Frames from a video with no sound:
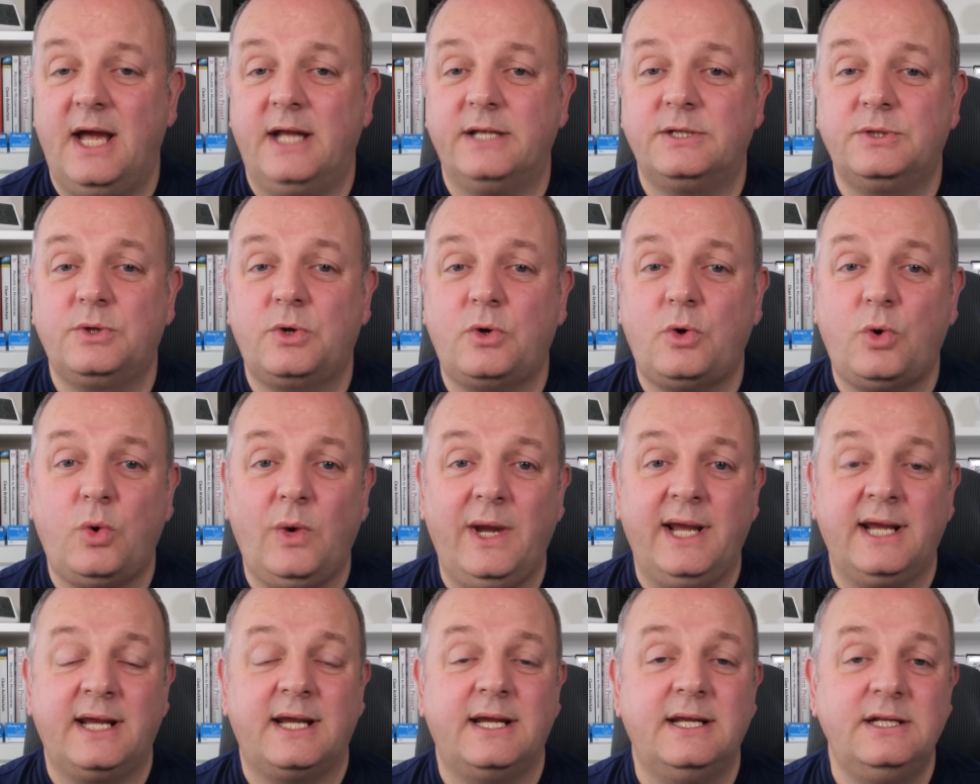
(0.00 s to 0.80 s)
A
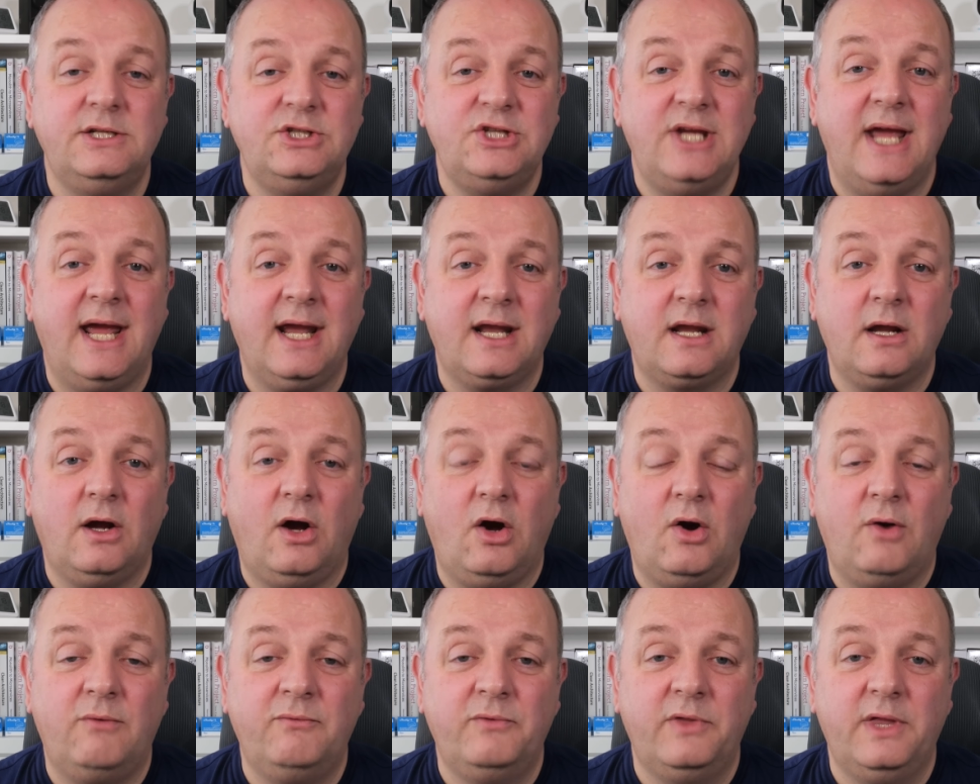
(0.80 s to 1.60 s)
quick check
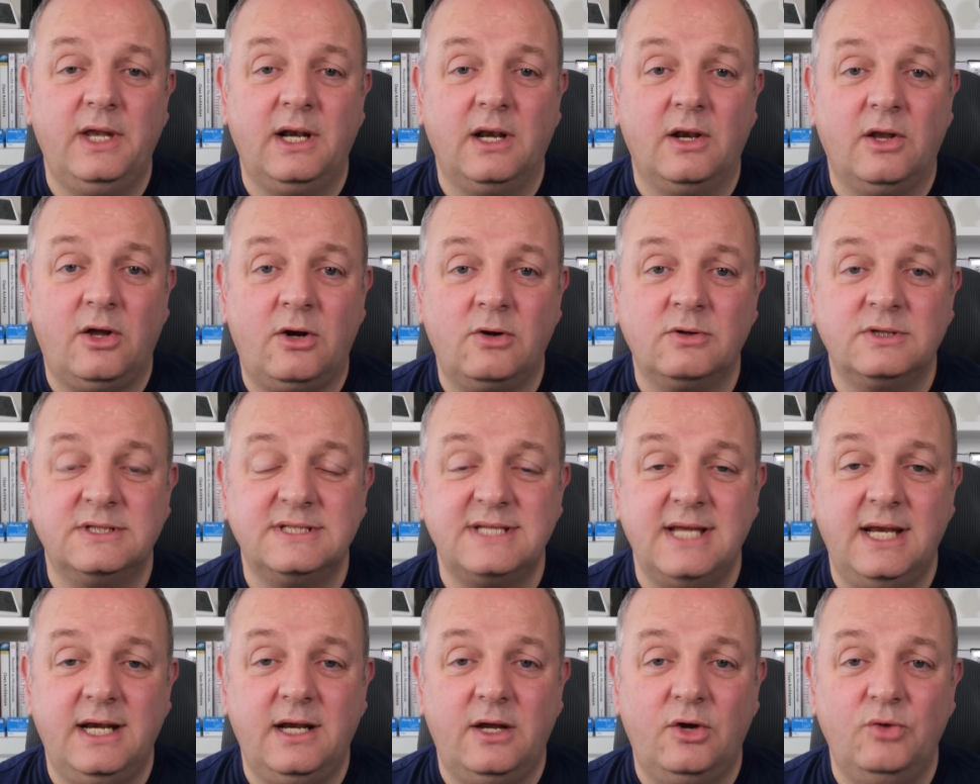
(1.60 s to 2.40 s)
of the
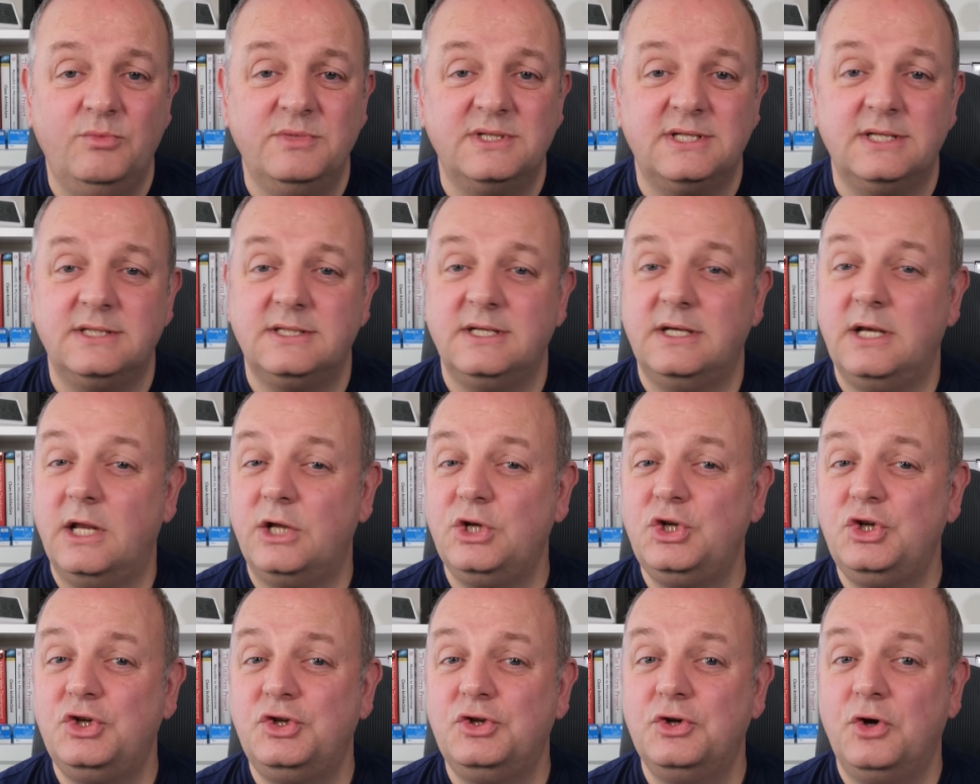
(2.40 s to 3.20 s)
logs in Home Assistant,
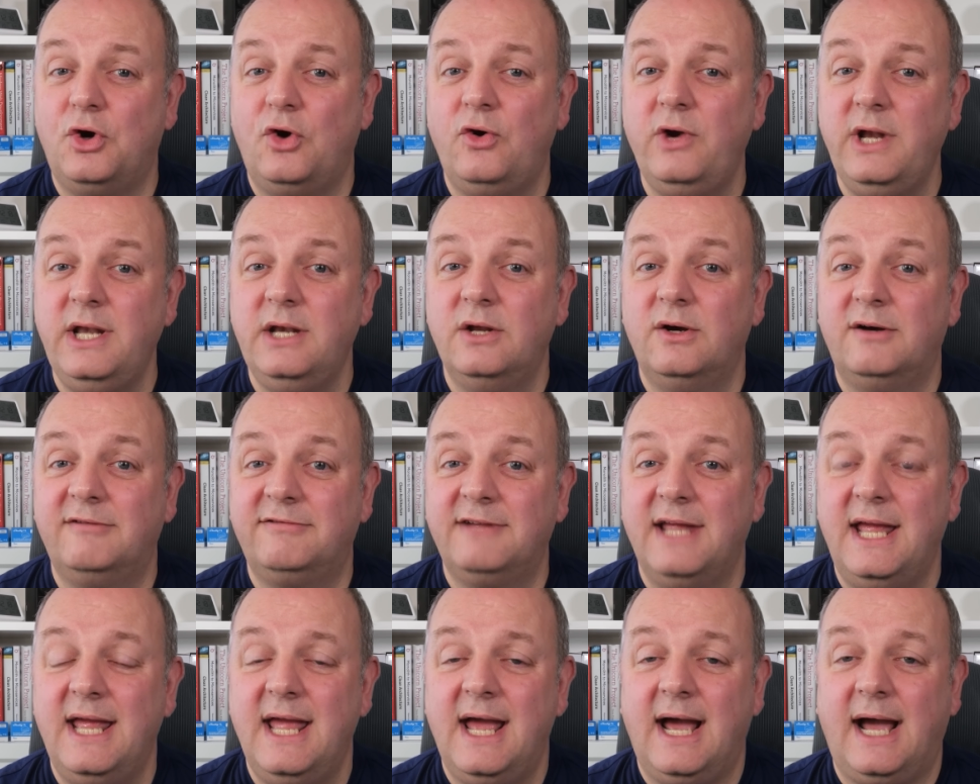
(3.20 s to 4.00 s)
and sure
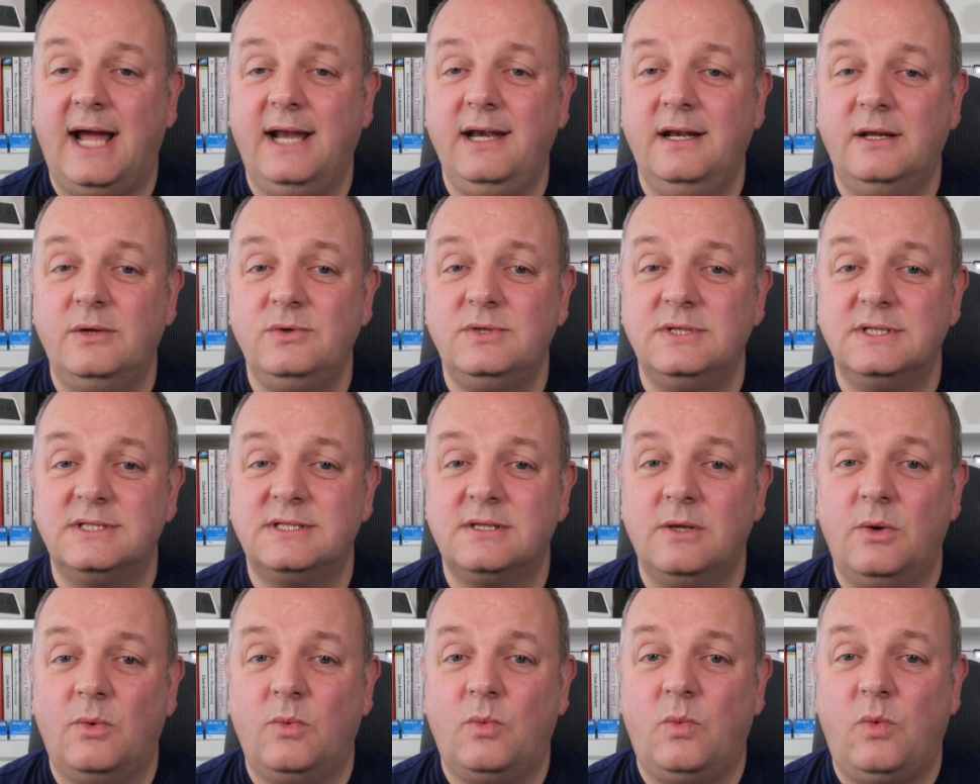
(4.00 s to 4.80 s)
enough, I
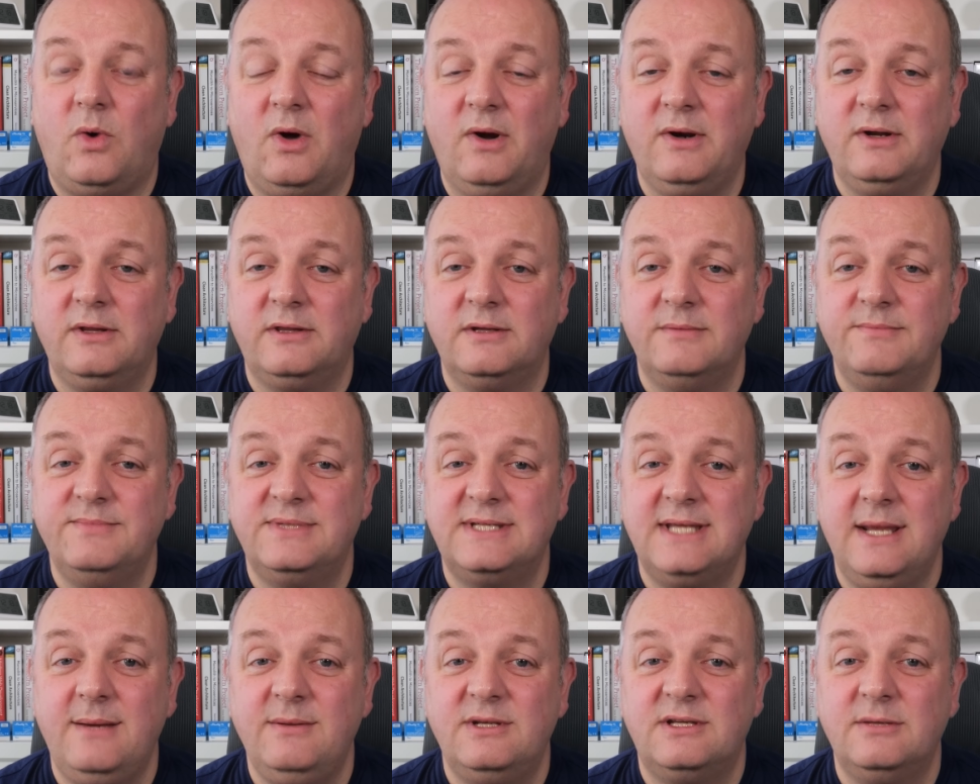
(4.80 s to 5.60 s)
noticed that one of them
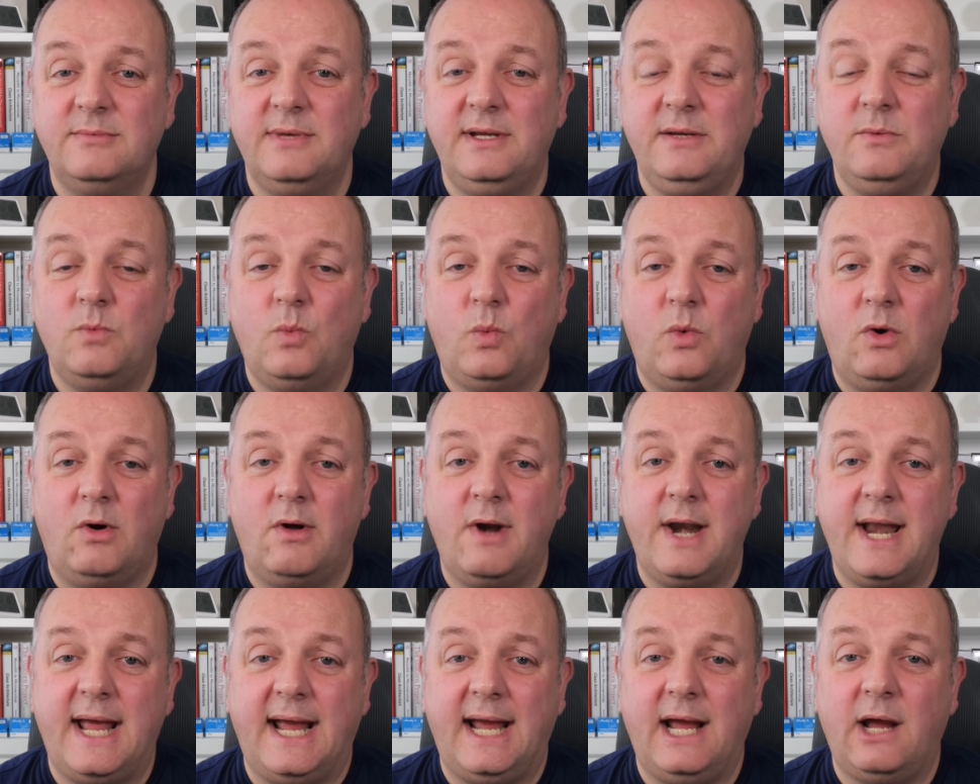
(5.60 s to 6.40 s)
seemed to be
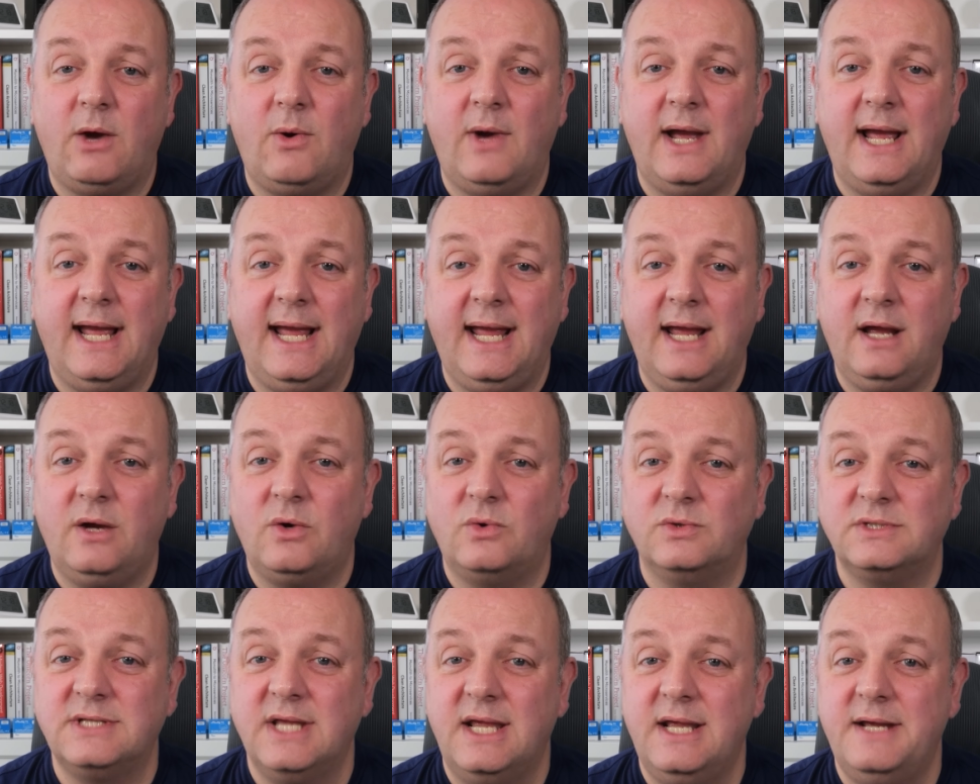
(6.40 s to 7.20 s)
1 hour
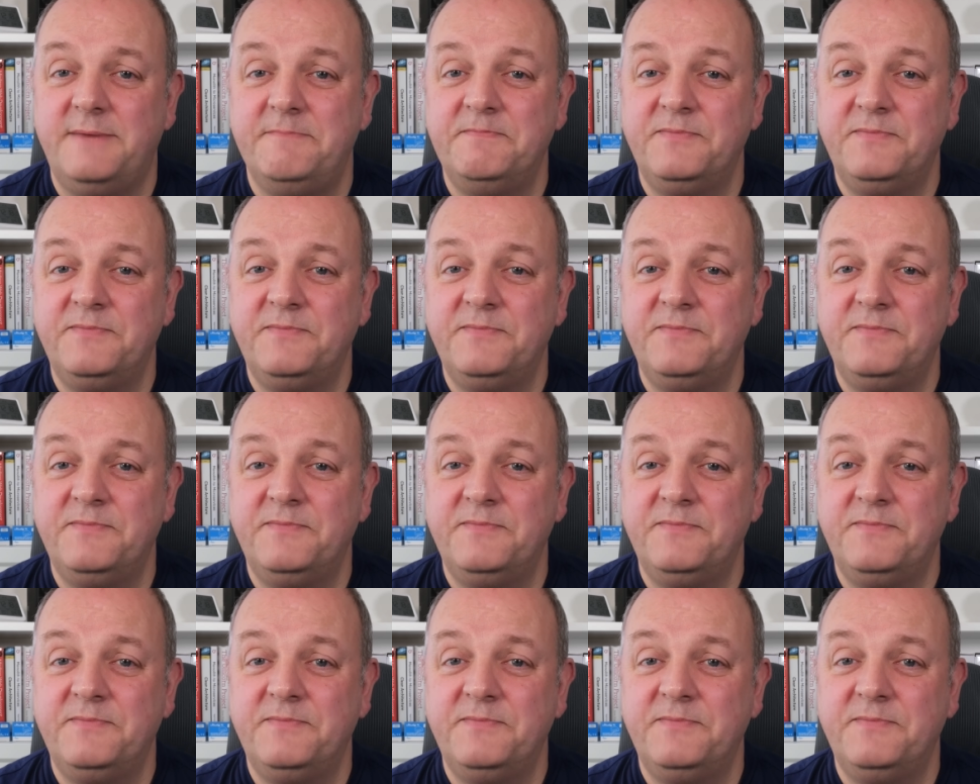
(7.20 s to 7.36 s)
out.